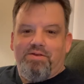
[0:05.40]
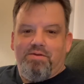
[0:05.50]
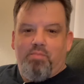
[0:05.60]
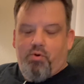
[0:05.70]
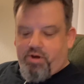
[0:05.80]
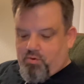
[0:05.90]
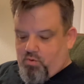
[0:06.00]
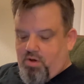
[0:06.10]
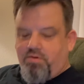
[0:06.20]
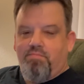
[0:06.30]
Good morning.
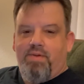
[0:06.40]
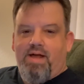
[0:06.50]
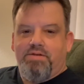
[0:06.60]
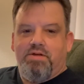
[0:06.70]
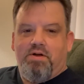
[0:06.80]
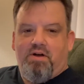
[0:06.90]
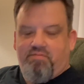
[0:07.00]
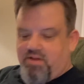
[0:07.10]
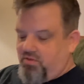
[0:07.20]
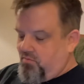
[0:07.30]
Welcome back to
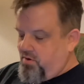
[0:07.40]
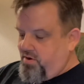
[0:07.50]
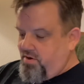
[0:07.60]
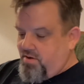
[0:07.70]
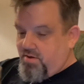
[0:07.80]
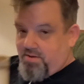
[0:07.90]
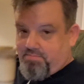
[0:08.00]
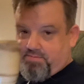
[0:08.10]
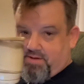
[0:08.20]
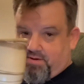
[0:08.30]
Coffee and the Word.
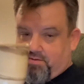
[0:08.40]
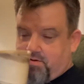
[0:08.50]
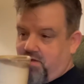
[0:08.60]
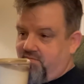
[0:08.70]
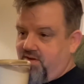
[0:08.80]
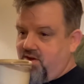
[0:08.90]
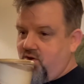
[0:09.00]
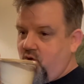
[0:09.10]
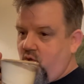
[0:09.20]
Get a little coffee here.